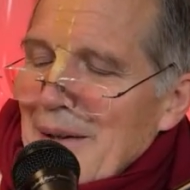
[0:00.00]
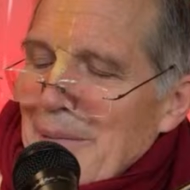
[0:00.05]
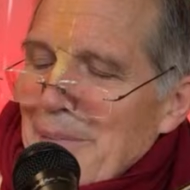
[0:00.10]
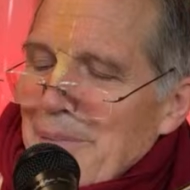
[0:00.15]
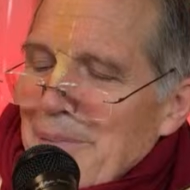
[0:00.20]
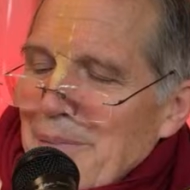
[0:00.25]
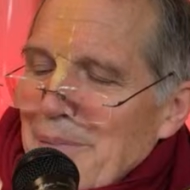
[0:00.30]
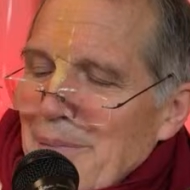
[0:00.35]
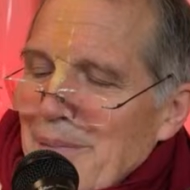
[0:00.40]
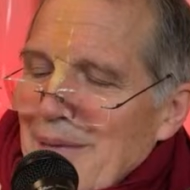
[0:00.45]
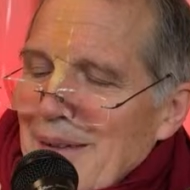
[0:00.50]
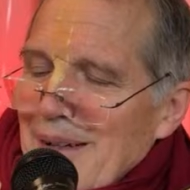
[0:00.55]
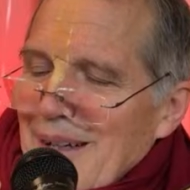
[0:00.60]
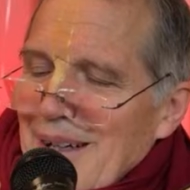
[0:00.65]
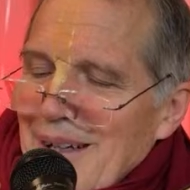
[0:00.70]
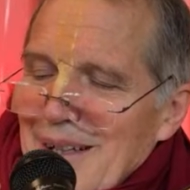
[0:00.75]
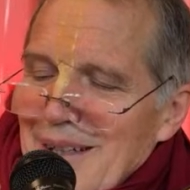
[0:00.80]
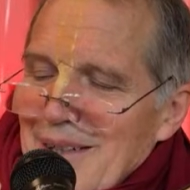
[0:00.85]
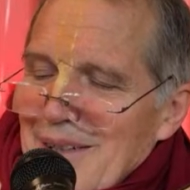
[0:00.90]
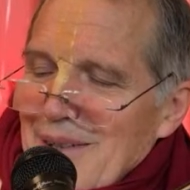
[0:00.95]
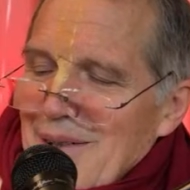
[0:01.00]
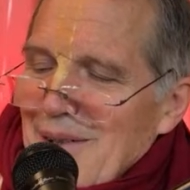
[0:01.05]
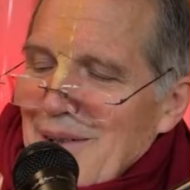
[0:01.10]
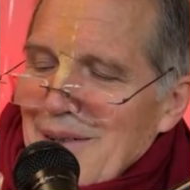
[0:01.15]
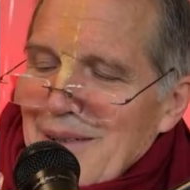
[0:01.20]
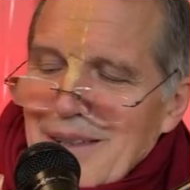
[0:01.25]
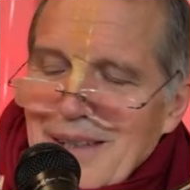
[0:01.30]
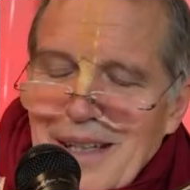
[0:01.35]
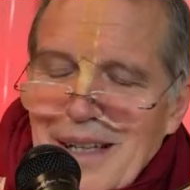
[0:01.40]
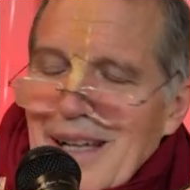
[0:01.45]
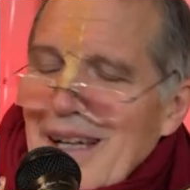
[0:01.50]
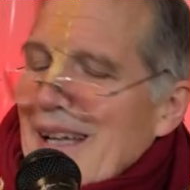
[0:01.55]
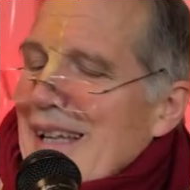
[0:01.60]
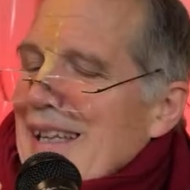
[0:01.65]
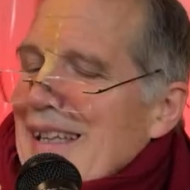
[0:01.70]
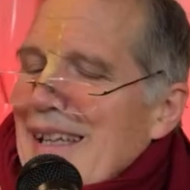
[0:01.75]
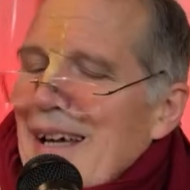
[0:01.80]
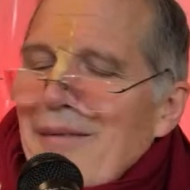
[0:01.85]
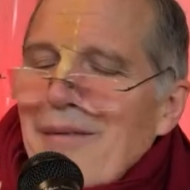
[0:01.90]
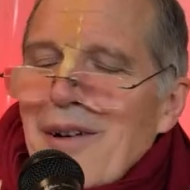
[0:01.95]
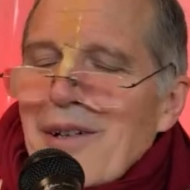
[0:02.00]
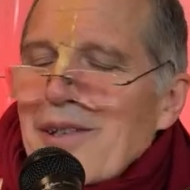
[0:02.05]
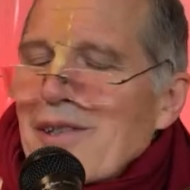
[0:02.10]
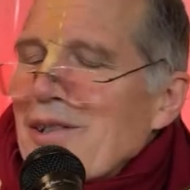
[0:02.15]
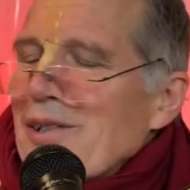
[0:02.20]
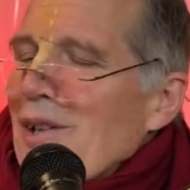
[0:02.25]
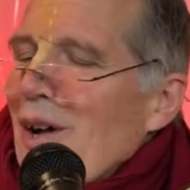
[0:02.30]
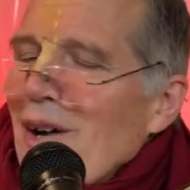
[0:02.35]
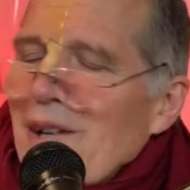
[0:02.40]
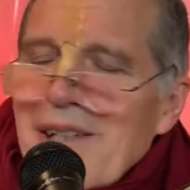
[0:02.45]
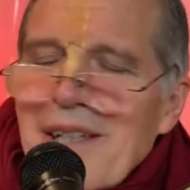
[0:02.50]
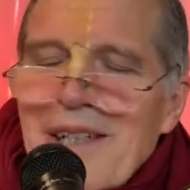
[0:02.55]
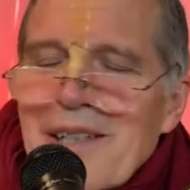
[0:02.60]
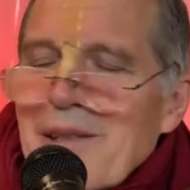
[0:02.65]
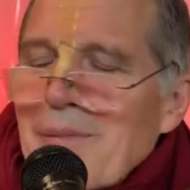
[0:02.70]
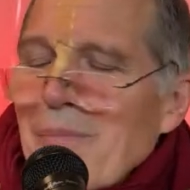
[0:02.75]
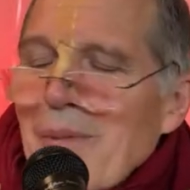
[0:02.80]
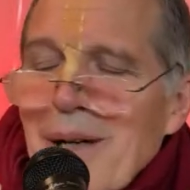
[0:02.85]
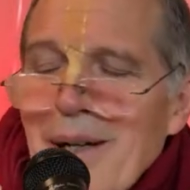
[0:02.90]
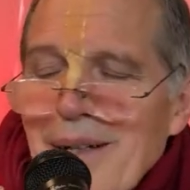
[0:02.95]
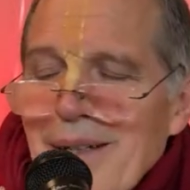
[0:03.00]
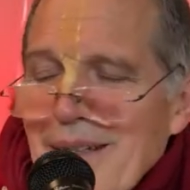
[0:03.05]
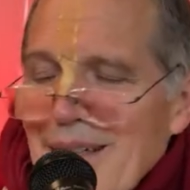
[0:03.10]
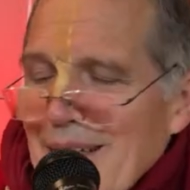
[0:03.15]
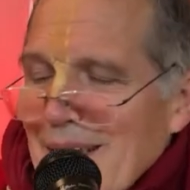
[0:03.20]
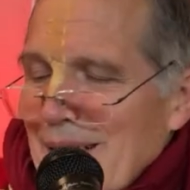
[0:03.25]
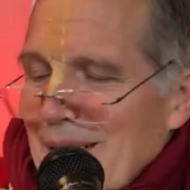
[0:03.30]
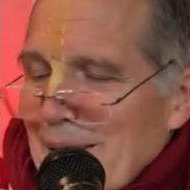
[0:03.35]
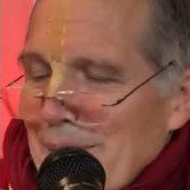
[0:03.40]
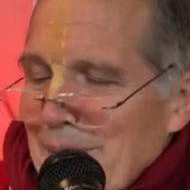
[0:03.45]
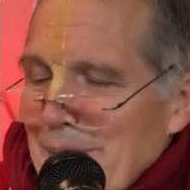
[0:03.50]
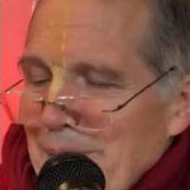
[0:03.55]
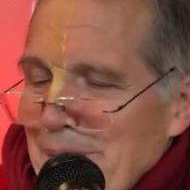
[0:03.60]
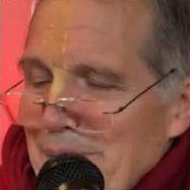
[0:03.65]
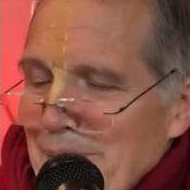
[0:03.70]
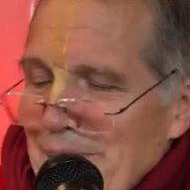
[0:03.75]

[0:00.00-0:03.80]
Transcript: mm, and so on. That was not his miracle.